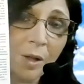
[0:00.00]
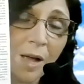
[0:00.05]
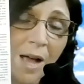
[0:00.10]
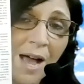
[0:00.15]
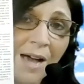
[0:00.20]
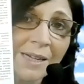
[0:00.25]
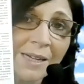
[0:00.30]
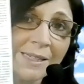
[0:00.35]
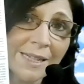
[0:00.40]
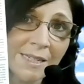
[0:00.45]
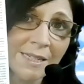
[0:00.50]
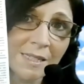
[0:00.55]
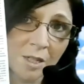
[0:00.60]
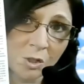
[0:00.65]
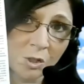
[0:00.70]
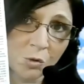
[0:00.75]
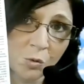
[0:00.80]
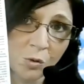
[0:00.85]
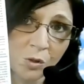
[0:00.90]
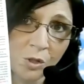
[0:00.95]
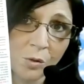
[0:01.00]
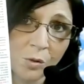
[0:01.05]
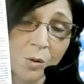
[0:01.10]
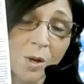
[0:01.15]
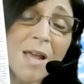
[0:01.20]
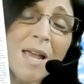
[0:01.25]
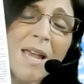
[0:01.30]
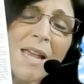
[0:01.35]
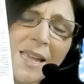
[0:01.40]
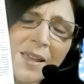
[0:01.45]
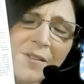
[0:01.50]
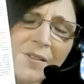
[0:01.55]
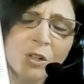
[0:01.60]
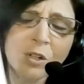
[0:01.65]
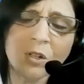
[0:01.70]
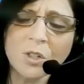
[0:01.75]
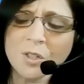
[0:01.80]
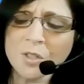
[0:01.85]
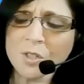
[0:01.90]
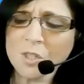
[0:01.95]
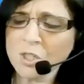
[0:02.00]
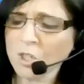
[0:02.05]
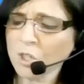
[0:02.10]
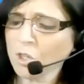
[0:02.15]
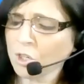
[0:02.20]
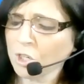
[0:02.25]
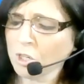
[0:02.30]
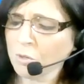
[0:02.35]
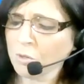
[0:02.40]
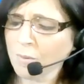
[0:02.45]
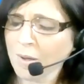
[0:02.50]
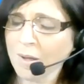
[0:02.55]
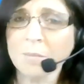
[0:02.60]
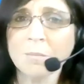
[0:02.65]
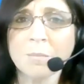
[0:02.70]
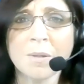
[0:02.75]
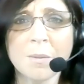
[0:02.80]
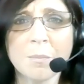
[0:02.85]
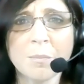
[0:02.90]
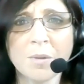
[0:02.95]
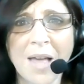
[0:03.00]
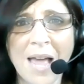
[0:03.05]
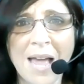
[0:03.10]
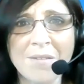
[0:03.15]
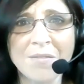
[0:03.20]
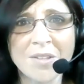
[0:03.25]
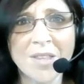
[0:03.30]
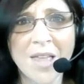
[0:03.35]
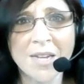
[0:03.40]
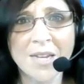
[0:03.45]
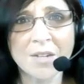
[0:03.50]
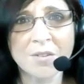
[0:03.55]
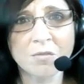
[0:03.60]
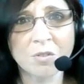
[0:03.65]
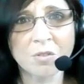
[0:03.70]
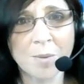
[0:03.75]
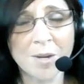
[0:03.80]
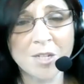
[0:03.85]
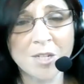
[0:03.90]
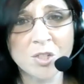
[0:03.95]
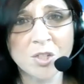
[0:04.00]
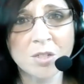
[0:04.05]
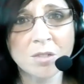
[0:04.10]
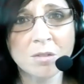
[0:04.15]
how to get in touch with you. If you're concerned about people having that information,